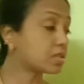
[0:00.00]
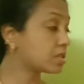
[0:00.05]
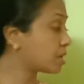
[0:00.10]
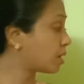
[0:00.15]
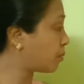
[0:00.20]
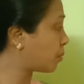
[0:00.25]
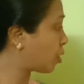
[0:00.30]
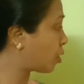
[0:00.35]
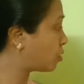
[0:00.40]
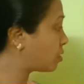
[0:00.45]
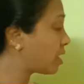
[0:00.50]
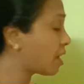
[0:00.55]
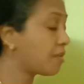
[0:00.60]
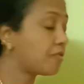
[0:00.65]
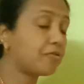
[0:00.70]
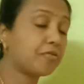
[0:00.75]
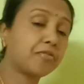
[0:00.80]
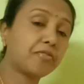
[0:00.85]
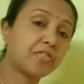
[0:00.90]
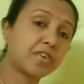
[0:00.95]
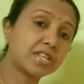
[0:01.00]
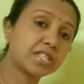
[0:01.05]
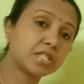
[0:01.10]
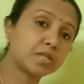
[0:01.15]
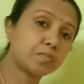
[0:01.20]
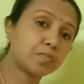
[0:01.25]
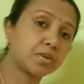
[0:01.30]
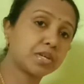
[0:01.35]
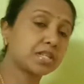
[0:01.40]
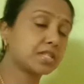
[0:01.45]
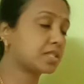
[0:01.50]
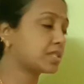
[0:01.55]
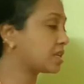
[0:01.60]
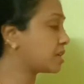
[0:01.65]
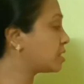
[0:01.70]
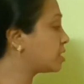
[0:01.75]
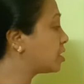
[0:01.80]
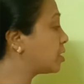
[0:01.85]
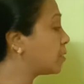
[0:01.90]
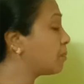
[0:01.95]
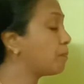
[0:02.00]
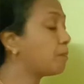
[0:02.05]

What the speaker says: about first person